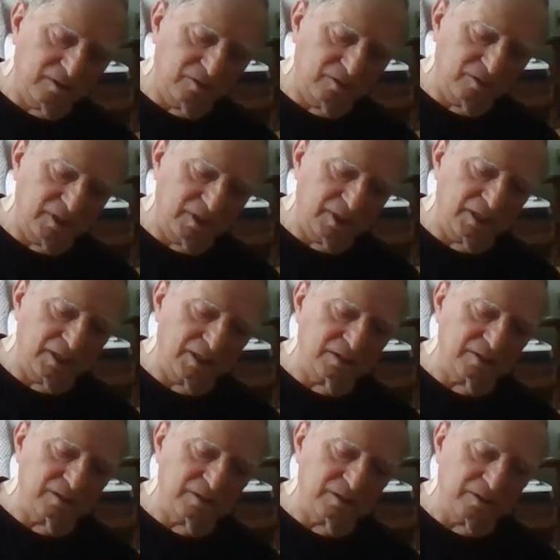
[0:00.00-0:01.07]
the uh,
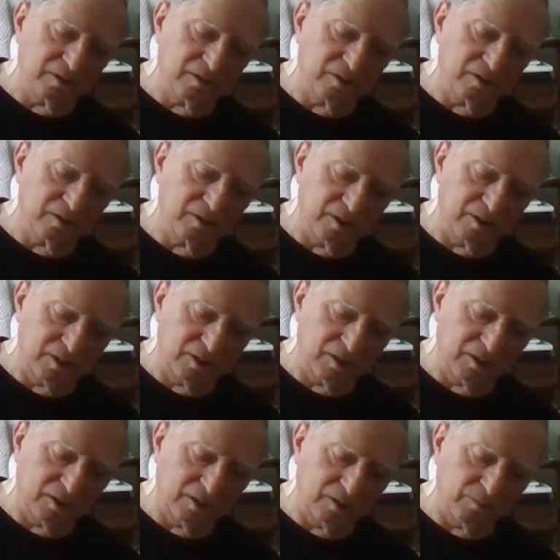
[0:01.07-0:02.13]

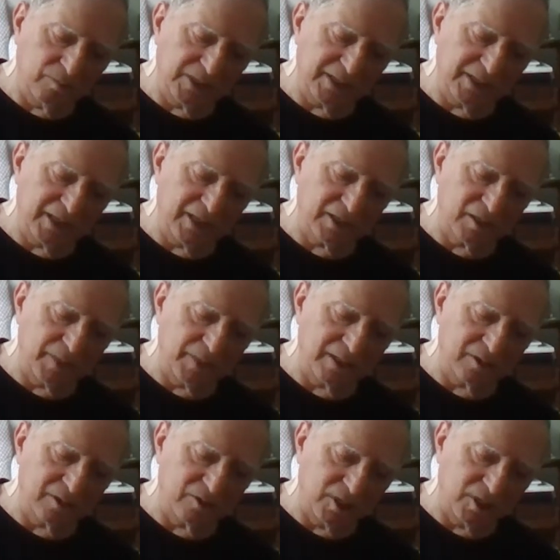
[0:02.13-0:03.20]
battalion
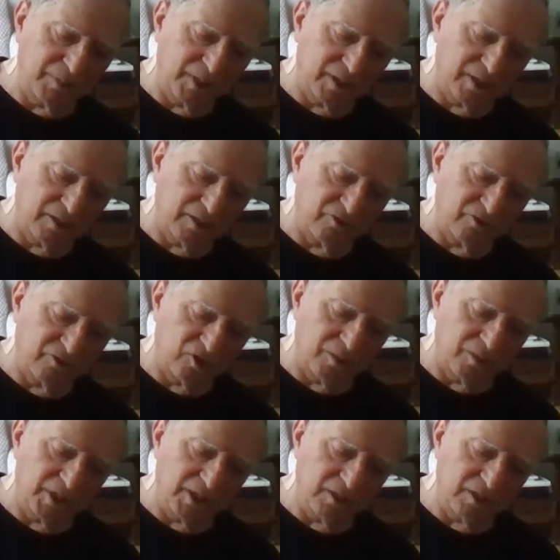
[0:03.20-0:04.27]
commander up at LZ
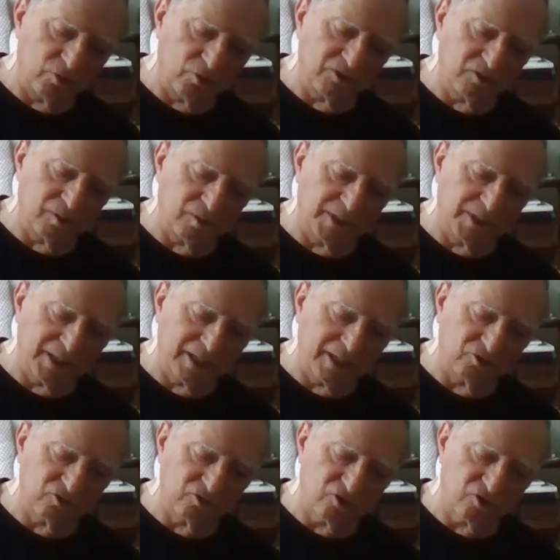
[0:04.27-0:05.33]
Albany. The rest of the
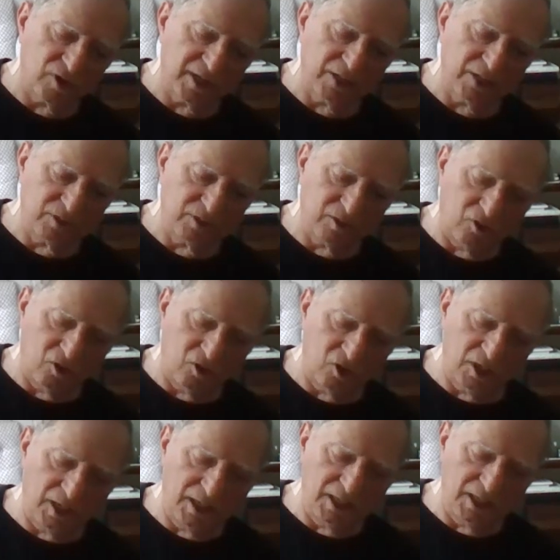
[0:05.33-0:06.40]
battalion strung out in a long
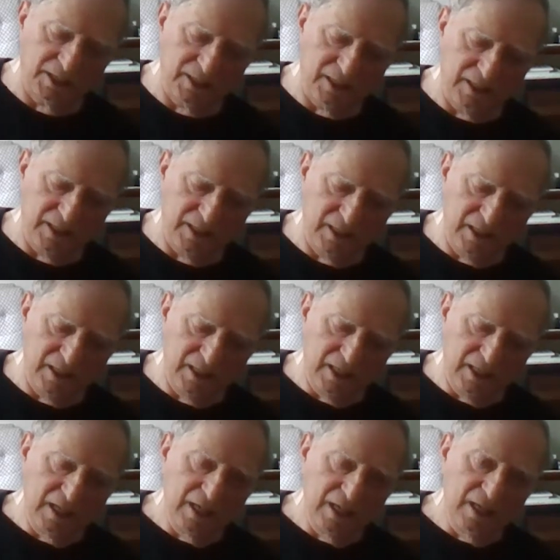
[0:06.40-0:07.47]
line.
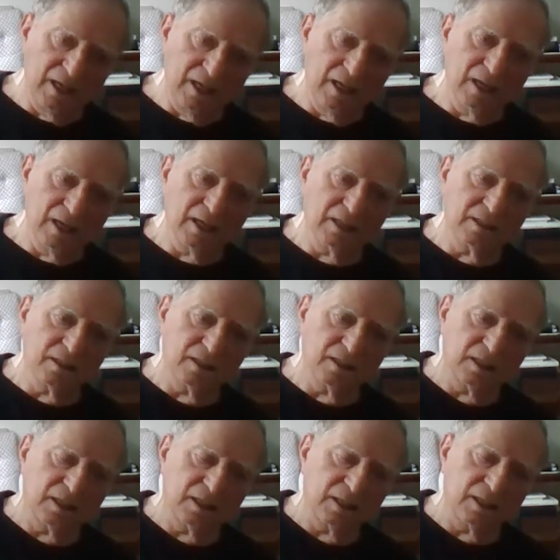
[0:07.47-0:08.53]
And
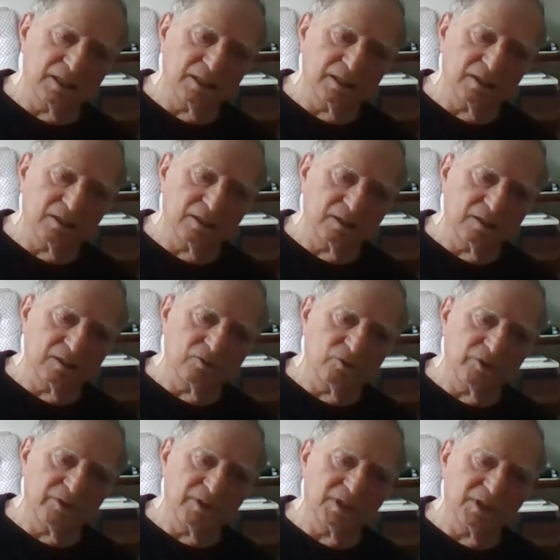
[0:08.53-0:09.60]
the uh,
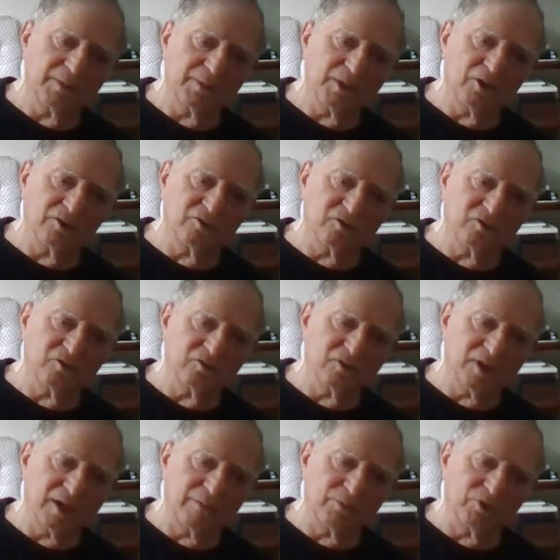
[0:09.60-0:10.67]
when the enemy launches its
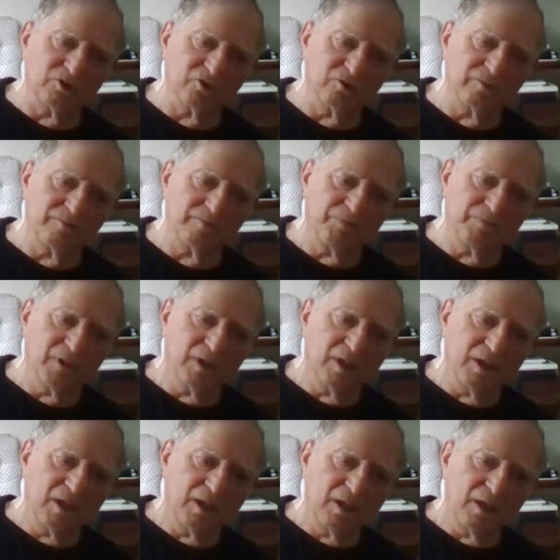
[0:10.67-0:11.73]
ambush,
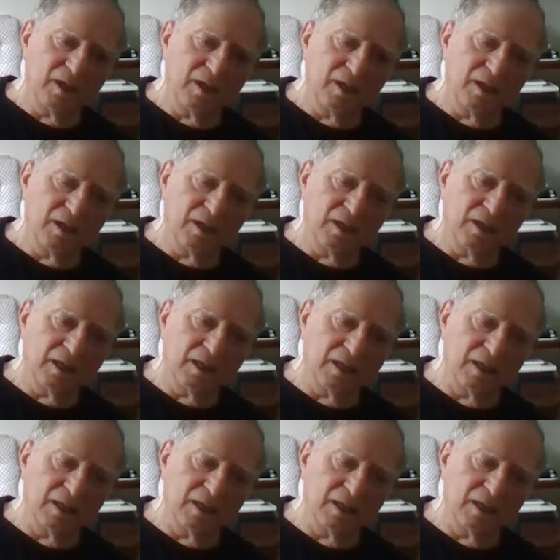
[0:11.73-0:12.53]
uh,